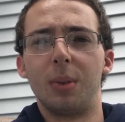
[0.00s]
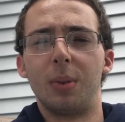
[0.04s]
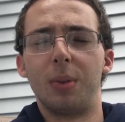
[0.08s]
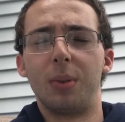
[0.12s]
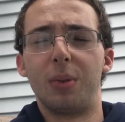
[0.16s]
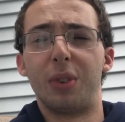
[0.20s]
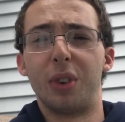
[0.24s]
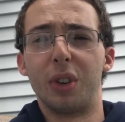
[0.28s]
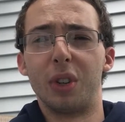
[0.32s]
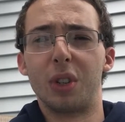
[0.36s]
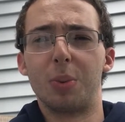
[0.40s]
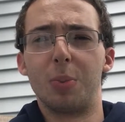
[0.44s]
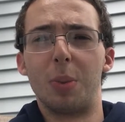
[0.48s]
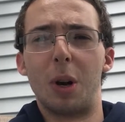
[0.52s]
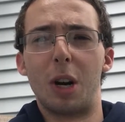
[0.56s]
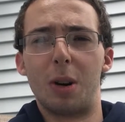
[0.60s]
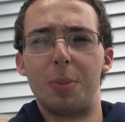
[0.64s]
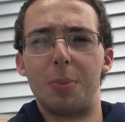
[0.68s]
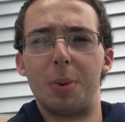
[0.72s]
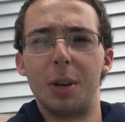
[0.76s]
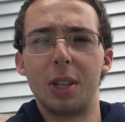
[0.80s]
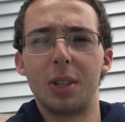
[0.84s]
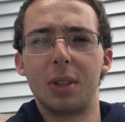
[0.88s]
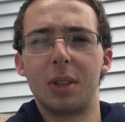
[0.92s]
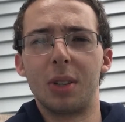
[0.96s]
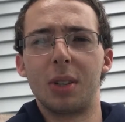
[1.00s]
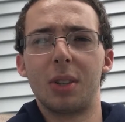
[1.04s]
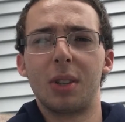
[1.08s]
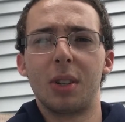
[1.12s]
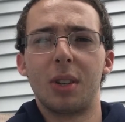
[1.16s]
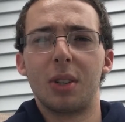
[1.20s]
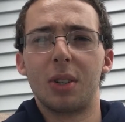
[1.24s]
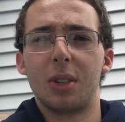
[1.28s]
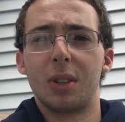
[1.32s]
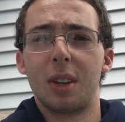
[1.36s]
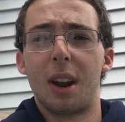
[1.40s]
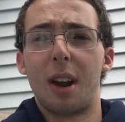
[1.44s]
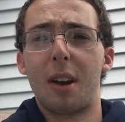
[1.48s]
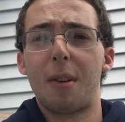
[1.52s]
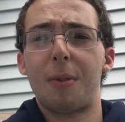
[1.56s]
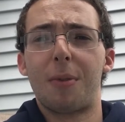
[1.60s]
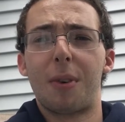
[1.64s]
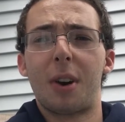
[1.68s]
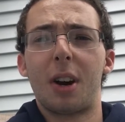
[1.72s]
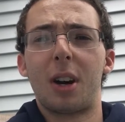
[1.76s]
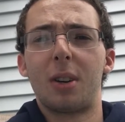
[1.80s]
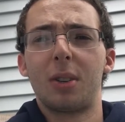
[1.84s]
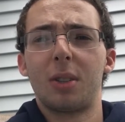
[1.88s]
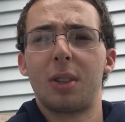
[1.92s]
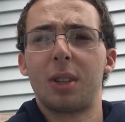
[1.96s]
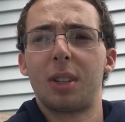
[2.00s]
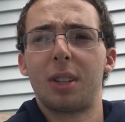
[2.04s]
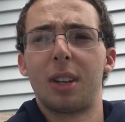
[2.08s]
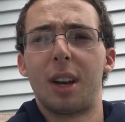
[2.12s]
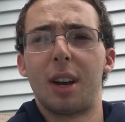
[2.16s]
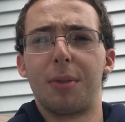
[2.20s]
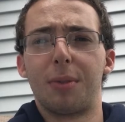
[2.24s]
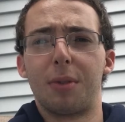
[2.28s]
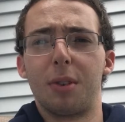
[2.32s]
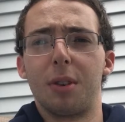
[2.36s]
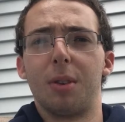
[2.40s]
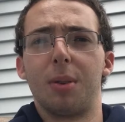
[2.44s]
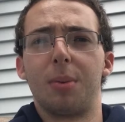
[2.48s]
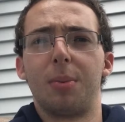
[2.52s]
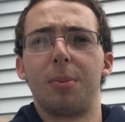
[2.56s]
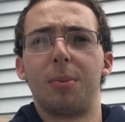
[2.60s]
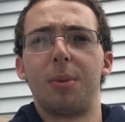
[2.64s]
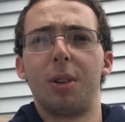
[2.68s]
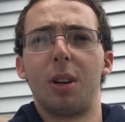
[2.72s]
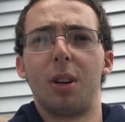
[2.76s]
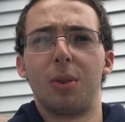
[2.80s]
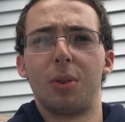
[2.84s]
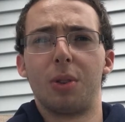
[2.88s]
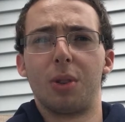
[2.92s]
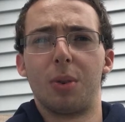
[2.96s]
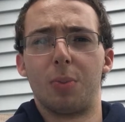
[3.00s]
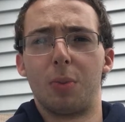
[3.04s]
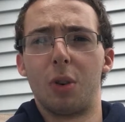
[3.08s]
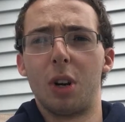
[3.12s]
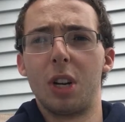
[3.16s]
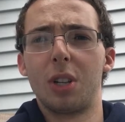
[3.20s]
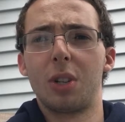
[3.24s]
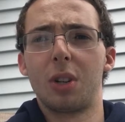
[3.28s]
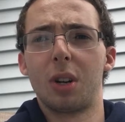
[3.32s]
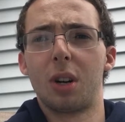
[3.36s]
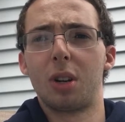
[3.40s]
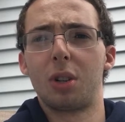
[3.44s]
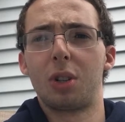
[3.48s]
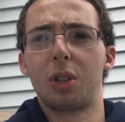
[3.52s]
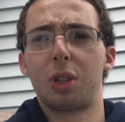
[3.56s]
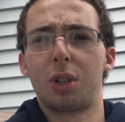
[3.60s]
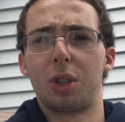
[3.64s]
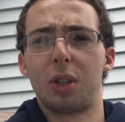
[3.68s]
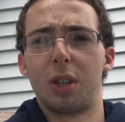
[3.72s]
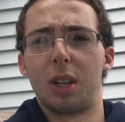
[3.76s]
for small businesses that I've found after some research,